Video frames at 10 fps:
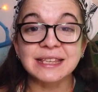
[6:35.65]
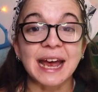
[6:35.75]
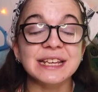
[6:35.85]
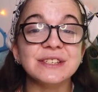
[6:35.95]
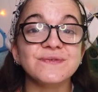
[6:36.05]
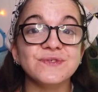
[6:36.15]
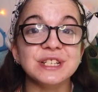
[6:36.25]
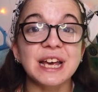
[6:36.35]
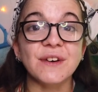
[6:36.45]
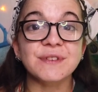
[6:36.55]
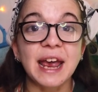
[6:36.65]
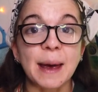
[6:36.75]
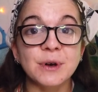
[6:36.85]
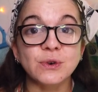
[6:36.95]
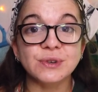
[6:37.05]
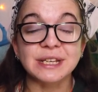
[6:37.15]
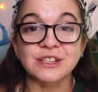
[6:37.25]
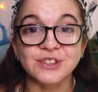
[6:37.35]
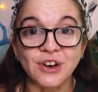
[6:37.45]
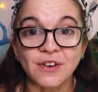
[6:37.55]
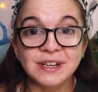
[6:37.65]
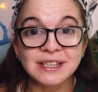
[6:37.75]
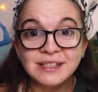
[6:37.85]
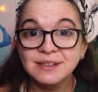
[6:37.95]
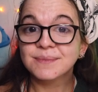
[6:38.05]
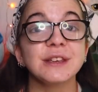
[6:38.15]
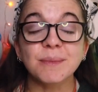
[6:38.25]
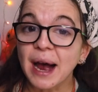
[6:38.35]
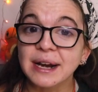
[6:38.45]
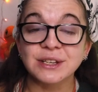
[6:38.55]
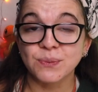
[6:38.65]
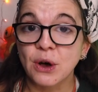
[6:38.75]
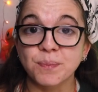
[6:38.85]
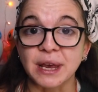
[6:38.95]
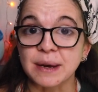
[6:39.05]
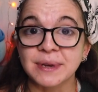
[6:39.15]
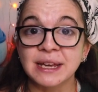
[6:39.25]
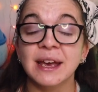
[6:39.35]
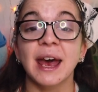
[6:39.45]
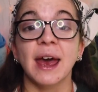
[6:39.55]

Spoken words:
that is free of chemicals and solvents, you might as well, baby.